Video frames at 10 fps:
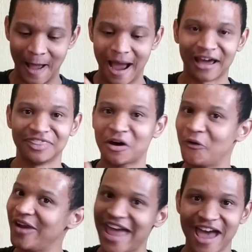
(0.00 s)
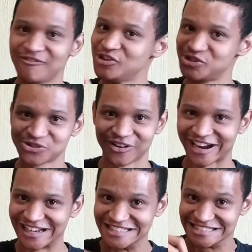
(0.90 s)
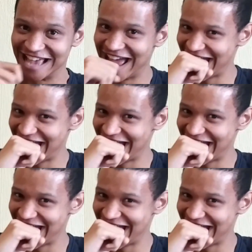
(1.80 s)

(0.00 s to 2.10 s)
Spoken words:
I don't have insurance.